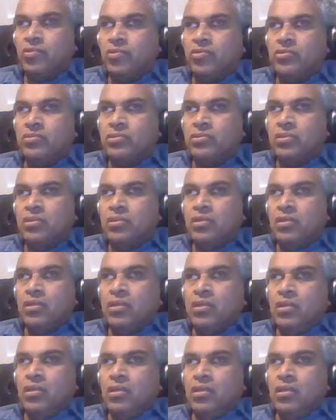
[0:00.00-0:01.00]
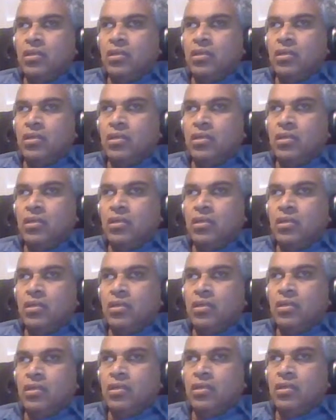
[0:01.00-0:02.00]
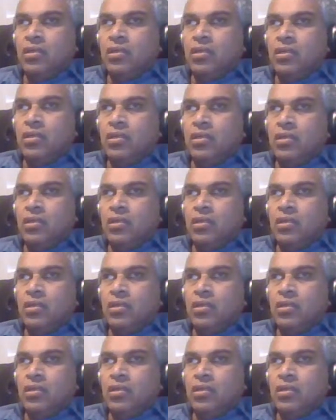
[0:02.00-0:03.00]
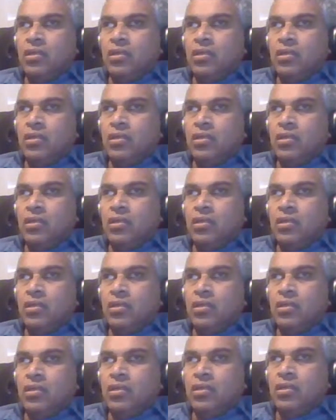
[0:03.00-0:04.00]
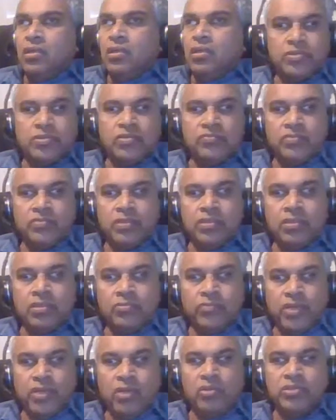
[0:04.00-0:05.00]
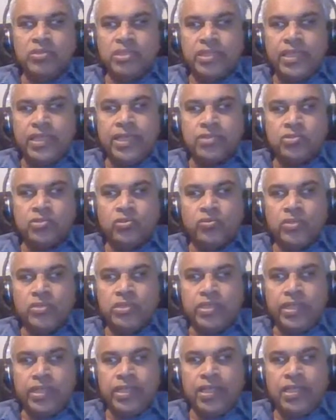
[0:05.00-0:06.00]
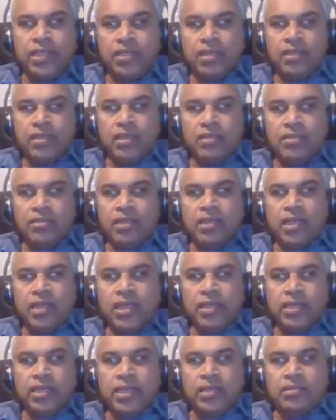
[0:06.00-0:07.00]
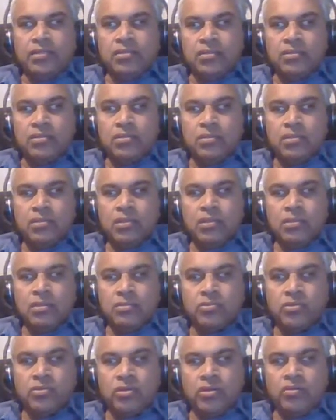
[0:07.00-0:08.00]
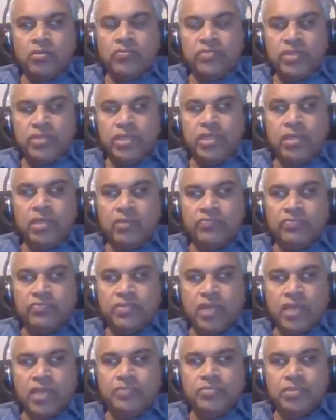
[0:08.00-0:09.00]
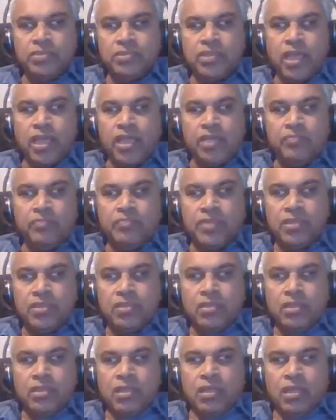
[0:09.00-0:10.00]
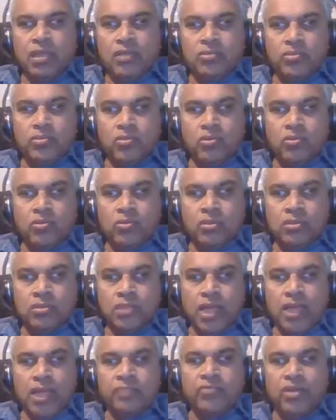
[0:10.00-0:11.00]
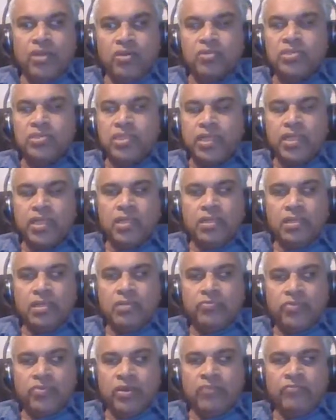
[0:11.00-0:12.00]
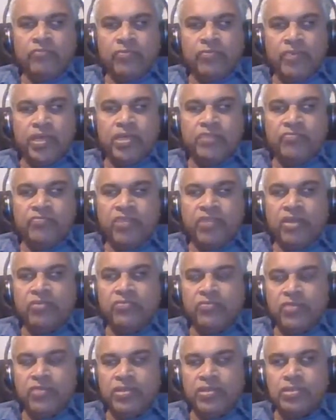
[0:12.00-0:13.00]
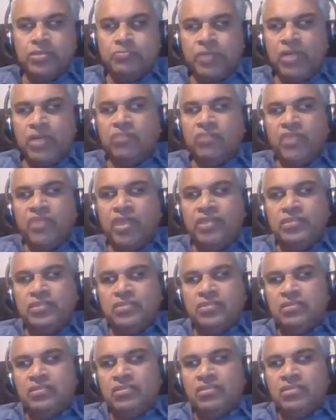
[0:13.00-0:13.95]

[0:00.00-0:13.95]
because I can manipulate x over to square root of t in terms of the velocity x over t, and then I get square root of gf times time. So that velocity for information wave is speed of light.